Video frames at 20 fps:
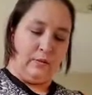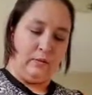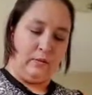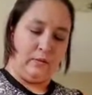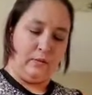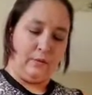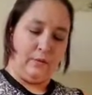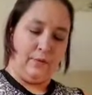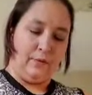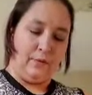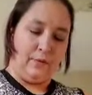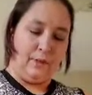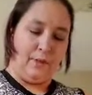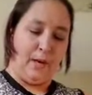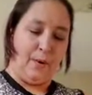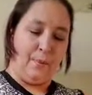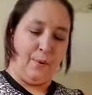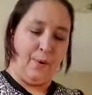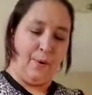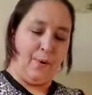If it's
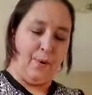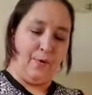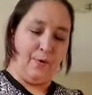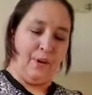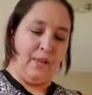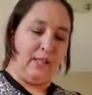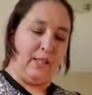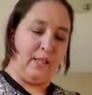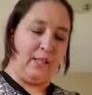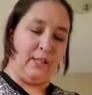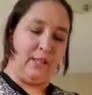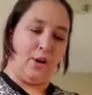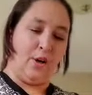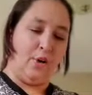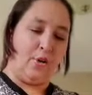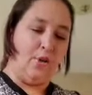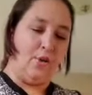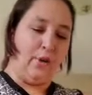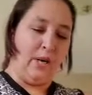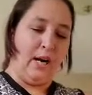not perfect, it's
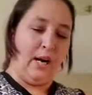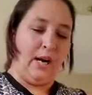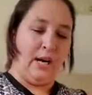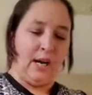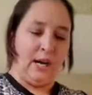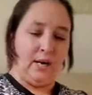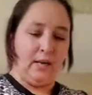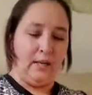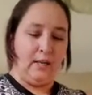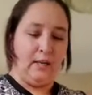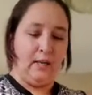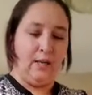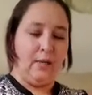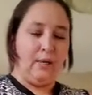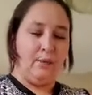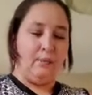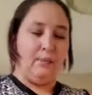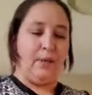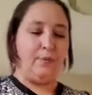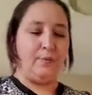okay.
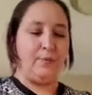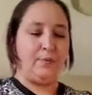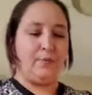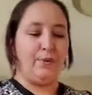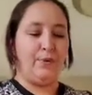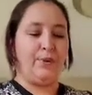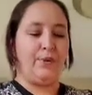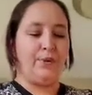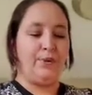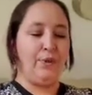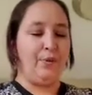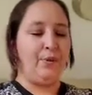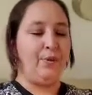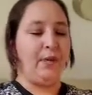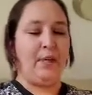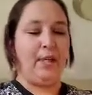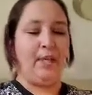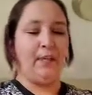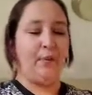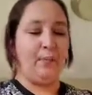People will still
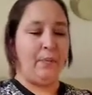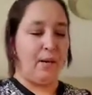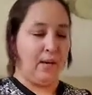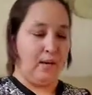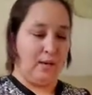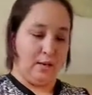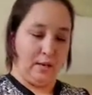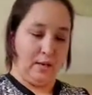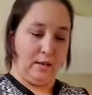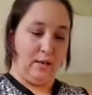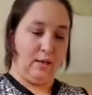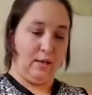eat the pie.